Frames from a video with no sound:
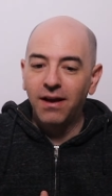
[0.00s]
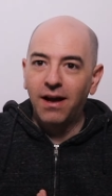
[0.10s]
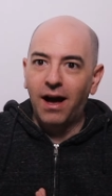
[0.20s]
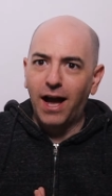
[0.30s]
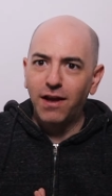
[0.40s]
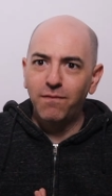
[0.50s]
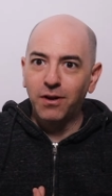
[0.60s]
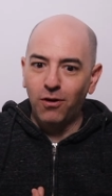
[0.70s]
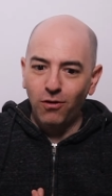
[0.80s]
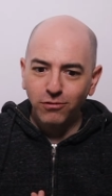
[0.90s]
I've been
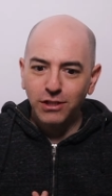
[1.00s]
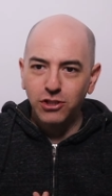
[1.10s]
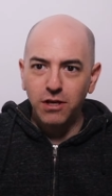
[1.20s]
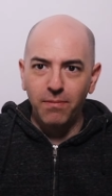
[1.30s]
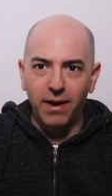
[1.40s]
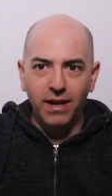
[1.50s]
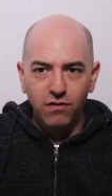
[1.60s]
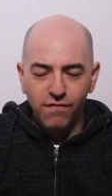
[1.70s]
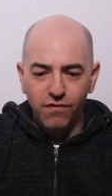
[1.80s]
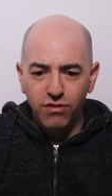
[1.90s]
holding Shiba Inu
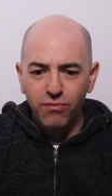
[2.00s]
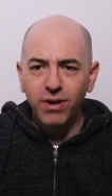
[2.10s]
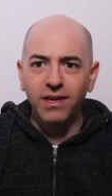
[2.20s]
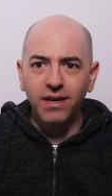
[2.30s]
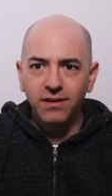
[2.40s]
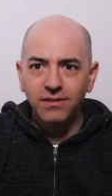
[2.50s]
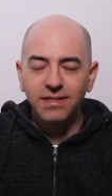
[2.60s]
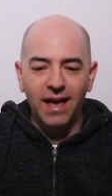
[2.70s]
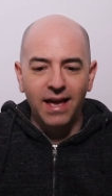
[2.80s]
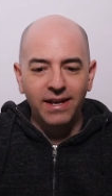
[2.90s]
for 3
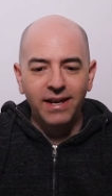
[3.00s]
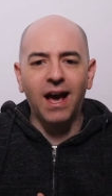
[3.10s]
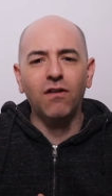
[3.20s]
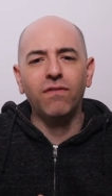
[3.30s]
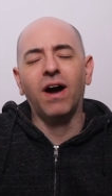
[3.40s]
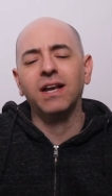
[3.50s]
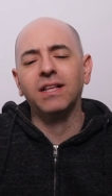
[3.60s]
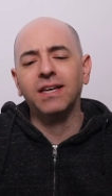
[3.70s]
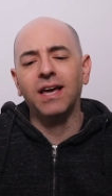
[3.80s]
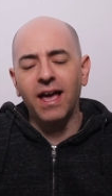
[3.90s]
years and now
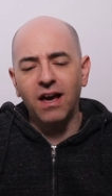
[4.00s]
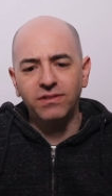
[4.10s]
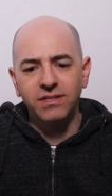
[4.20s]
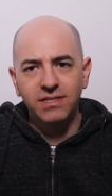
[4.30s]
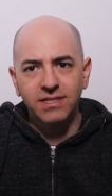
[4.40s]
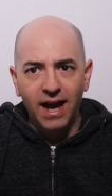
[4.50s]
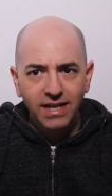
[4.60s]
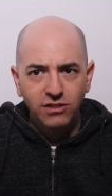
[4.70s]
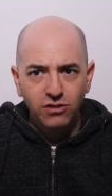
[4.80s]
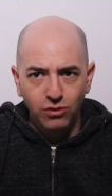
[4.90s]
finally I have
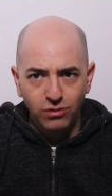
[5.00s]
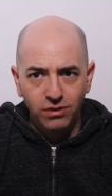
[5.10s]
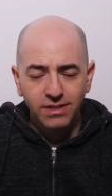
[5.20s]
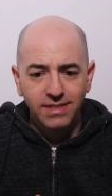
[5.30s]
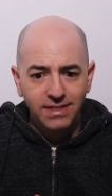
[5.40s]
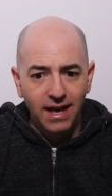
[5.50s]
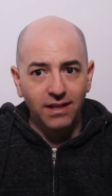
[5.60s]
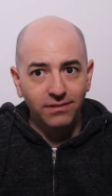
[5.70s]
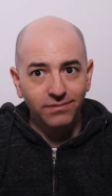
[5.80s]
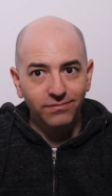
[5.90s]
decided to
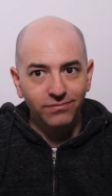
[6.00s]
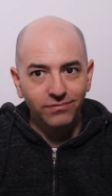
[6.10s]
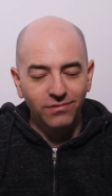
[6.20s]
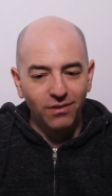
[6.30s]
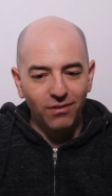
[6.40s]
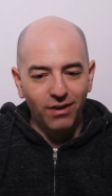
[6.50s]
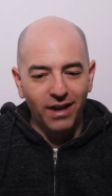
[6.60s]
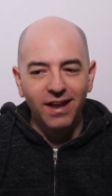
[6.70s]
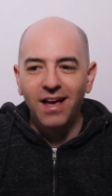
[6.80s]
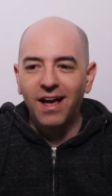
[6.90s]
sell, right?